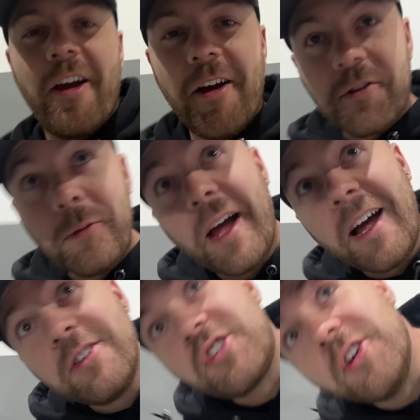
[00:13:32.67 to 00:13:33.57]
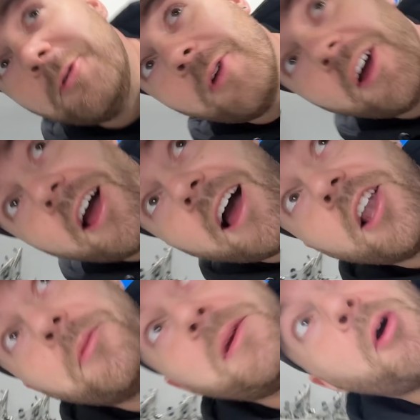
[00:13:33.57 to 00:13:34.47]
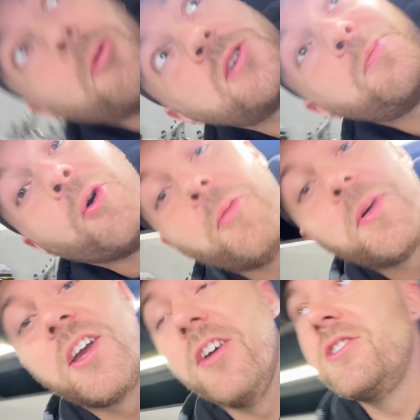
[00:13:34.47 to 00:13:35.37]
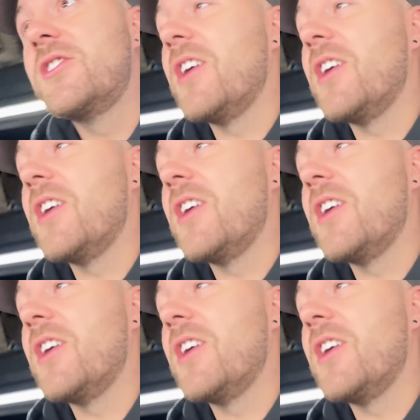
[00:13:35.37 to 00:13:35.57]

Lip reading: I've come down to AMG Motorsport because